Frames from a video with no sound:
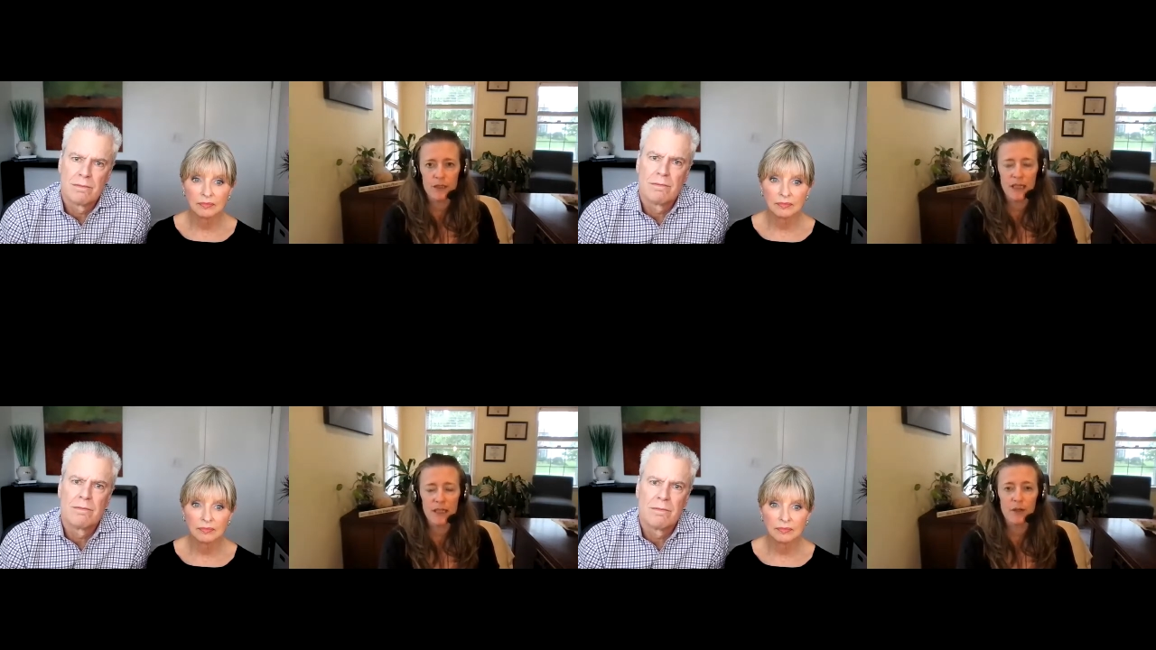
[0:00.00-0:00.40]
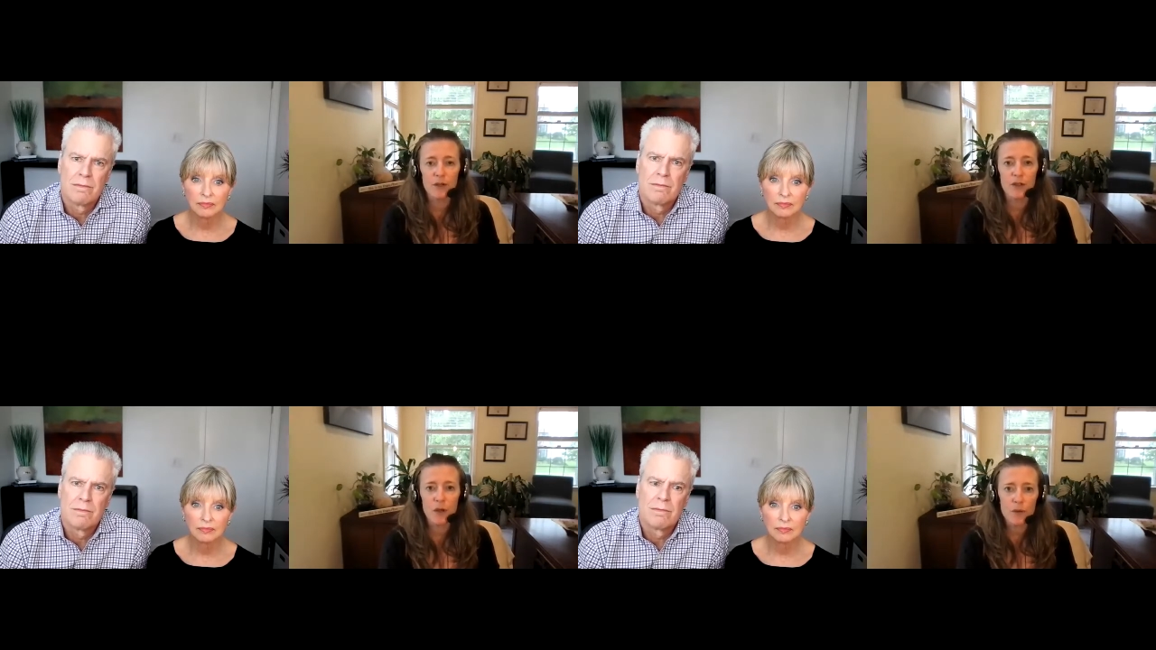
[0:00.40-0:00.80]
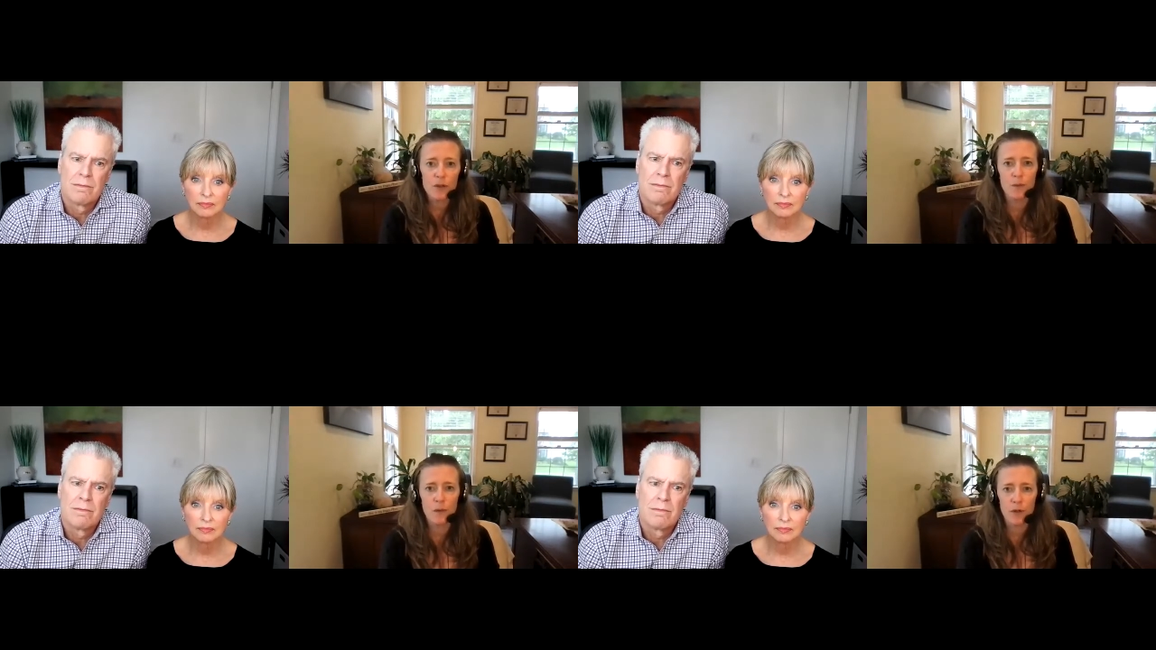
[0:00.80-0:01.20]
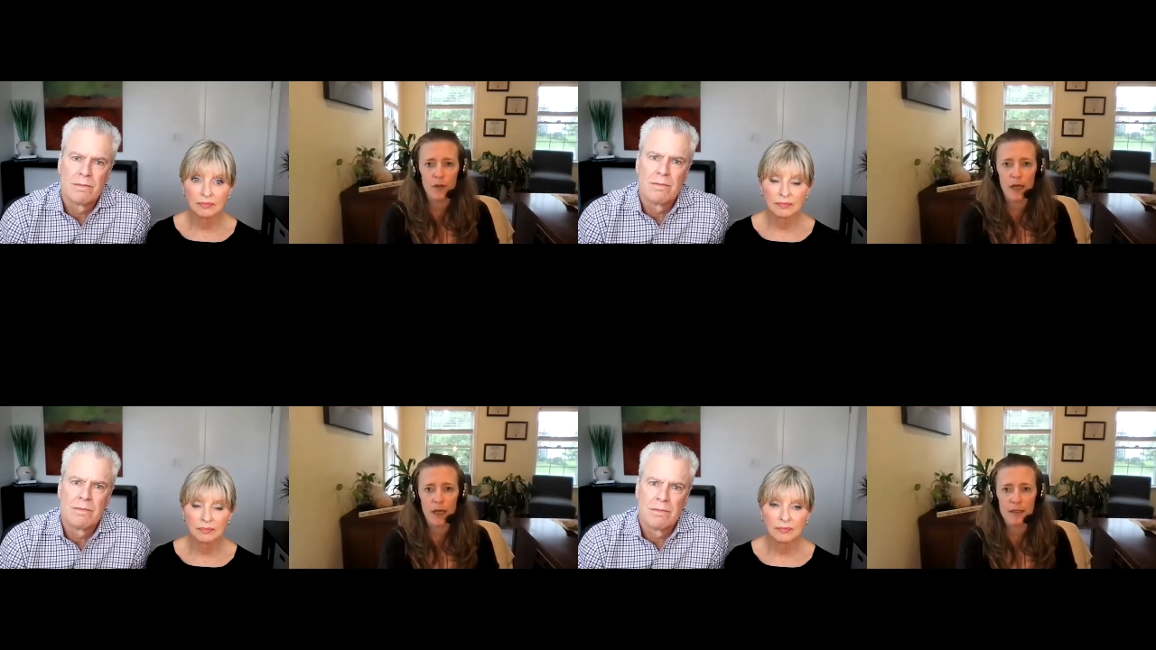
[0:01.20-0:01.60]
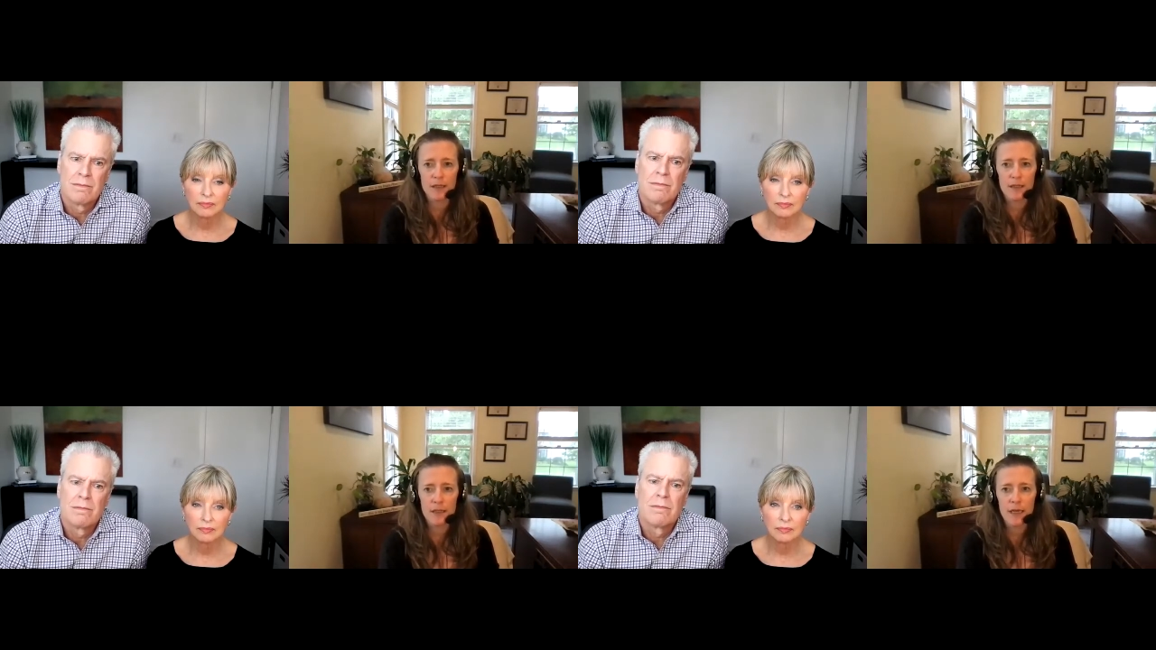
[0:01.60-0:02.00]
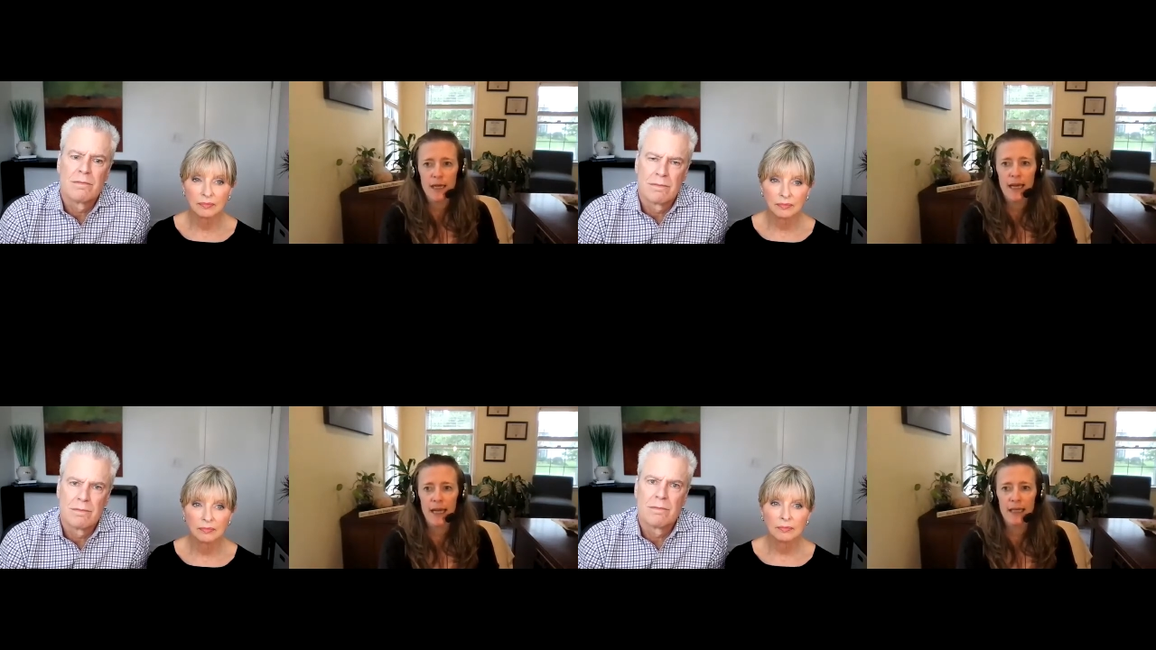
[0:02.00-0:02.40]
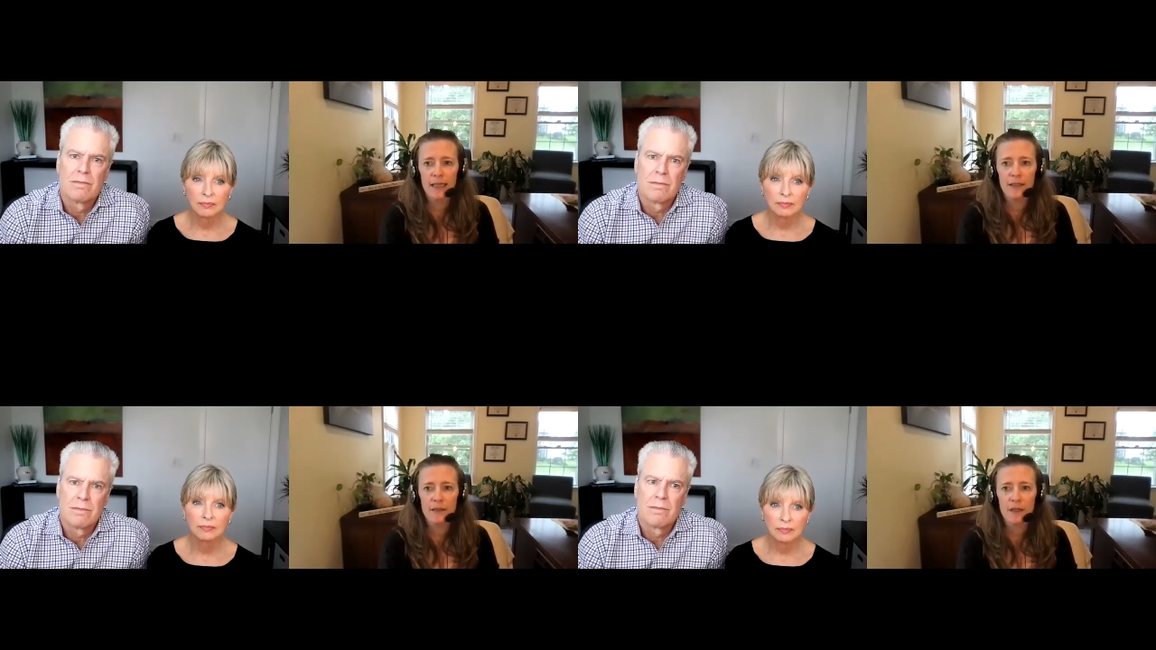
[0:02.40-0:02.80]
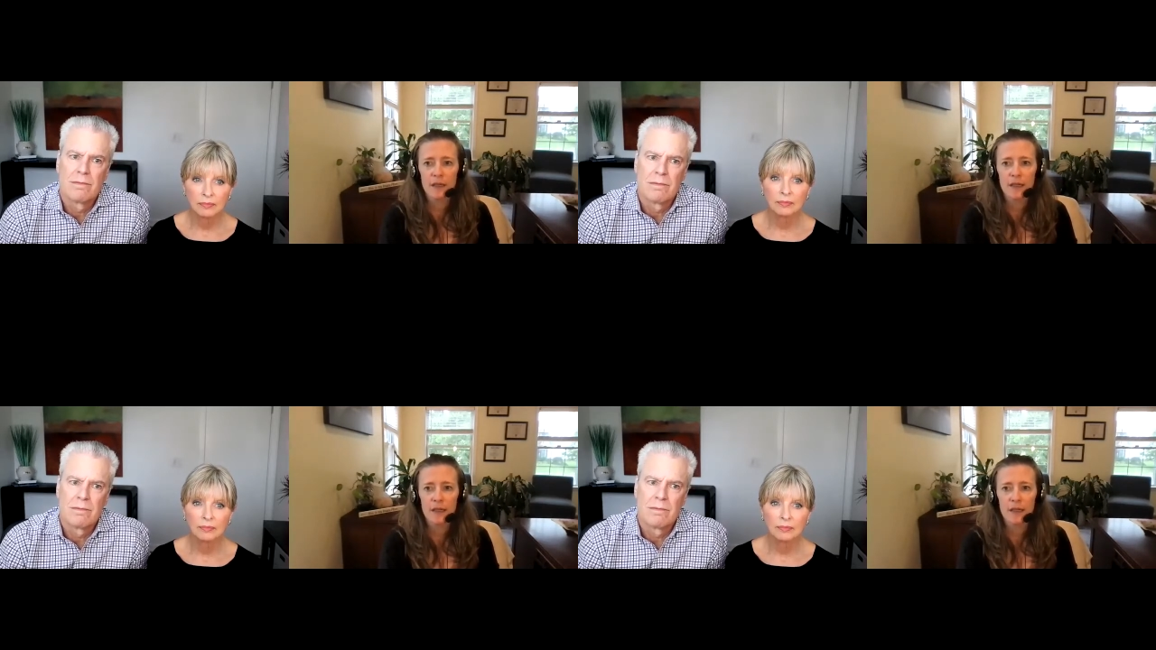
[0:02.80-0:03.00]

Speaker 1: then they're so demoralized. And